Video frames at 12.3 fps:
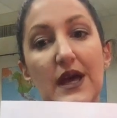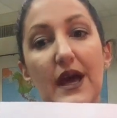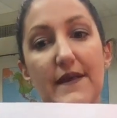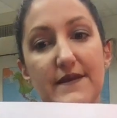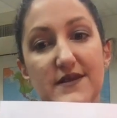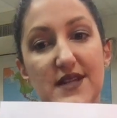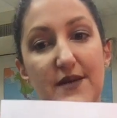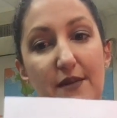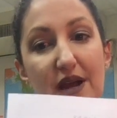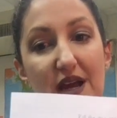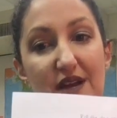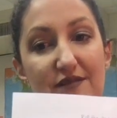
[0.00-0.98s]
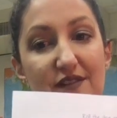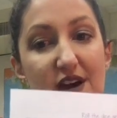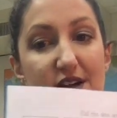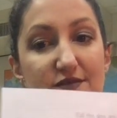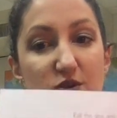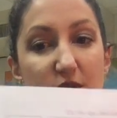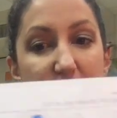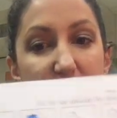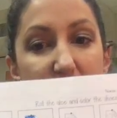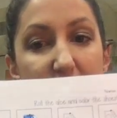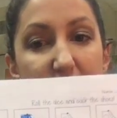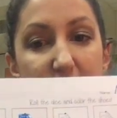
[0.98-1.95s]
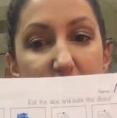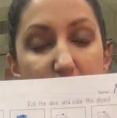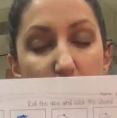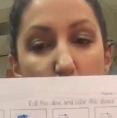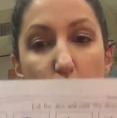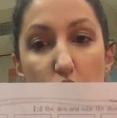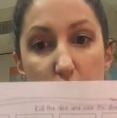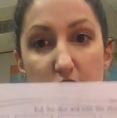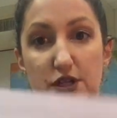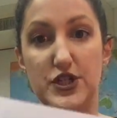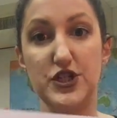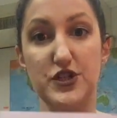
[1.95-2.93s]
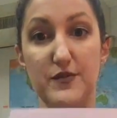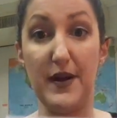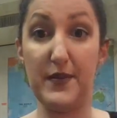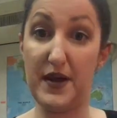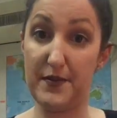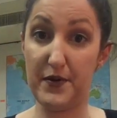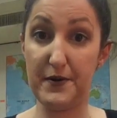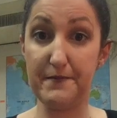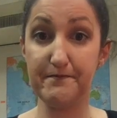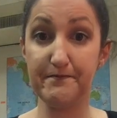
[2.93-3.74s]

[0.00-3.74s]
And this time I got a 5, so I can add another orange to my paper.